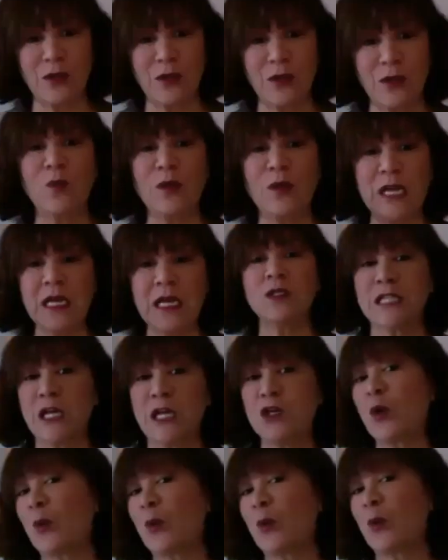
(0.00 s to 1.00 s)
we
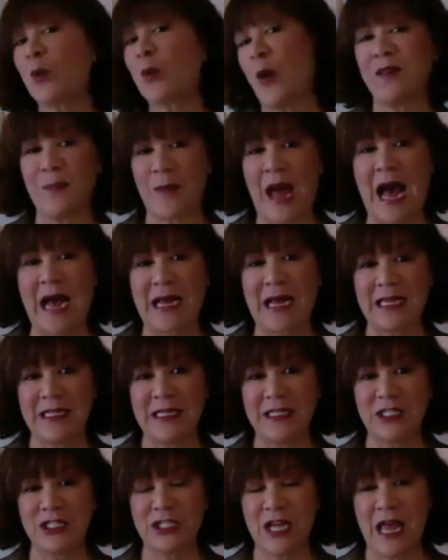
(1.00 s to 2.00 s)
understand you're part of the
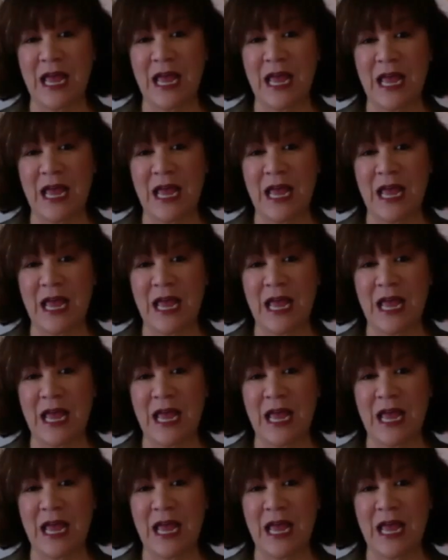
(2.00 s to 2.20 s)
package